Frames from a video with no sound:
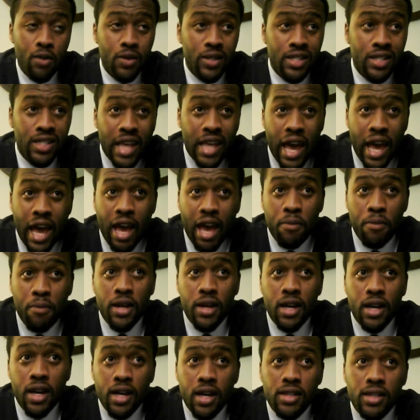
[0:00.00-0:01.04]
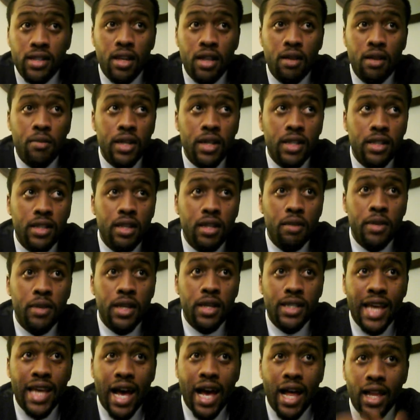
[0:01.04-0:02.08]
sad because of the
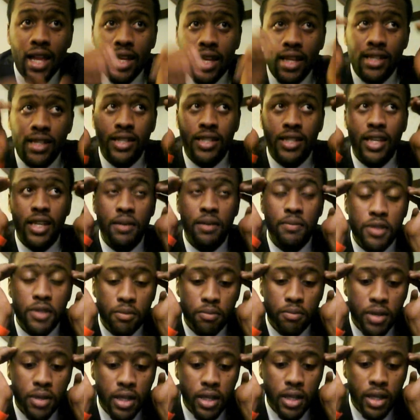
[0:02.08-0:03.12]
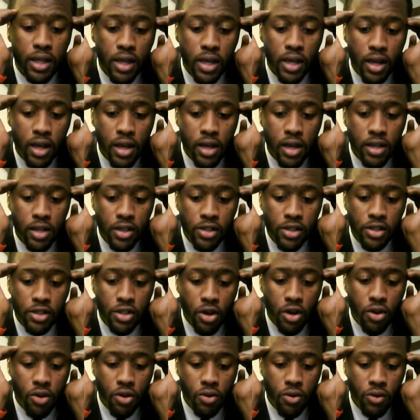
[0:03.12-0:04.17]
mentality seemed to be
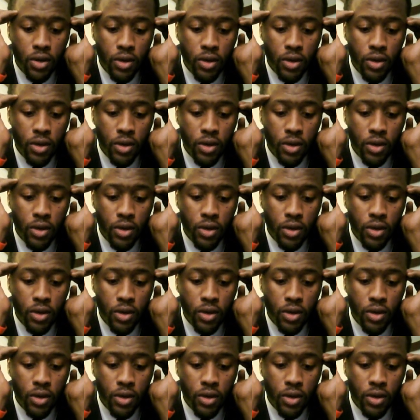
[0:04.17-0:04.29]
so